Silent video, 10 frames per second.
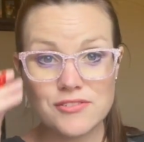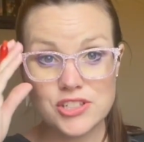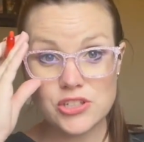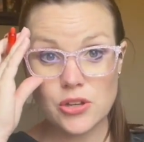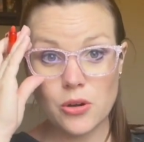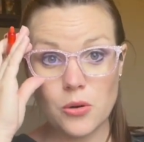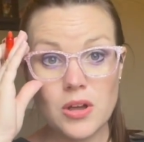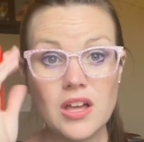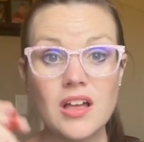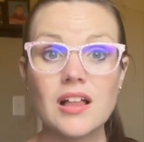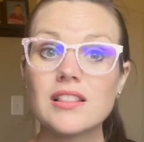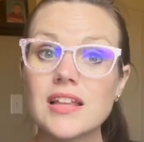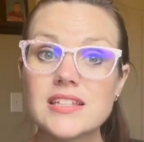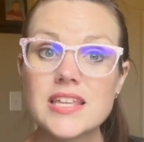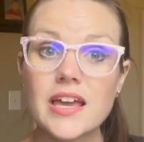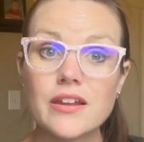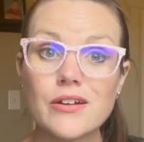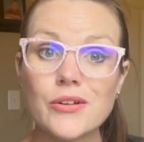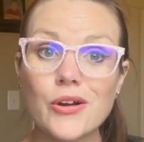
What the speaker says: So let's head on